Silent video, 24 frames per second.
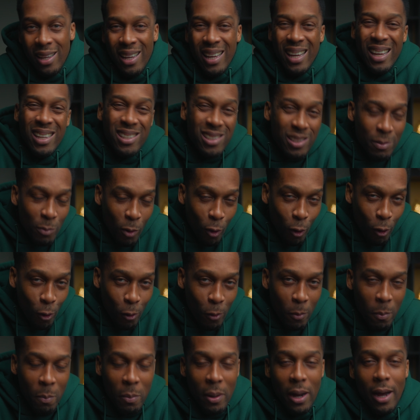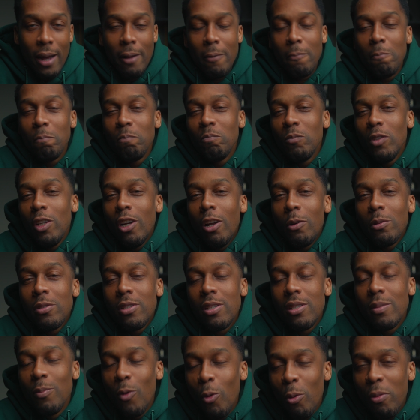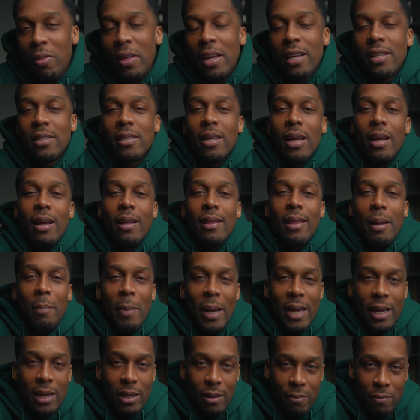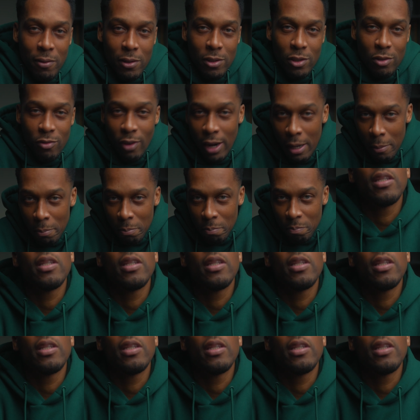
It is small, but you know, it's the small things that make a difference, right?